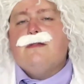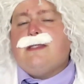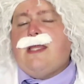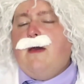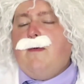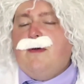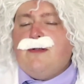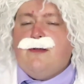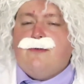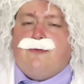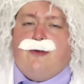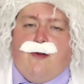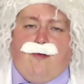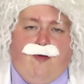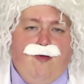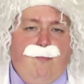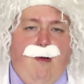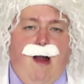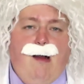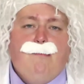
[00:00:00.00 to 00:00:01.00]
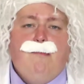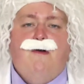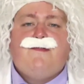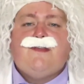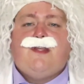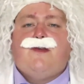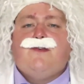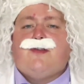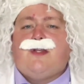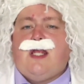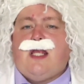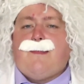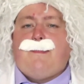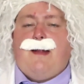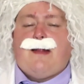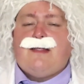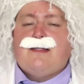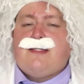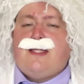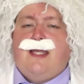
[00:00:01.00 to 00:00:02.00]
Tailwind and Trick Room are moves that you should
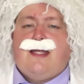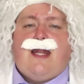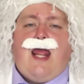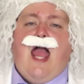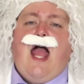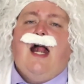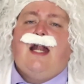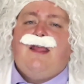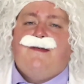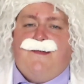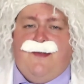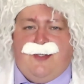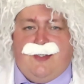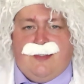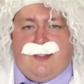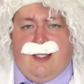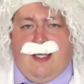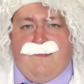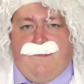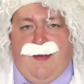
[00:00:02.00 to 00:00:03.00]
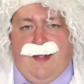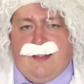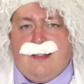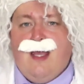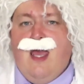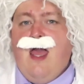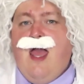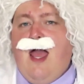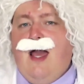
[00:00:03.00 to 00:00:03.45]
expect to see at any VGC event,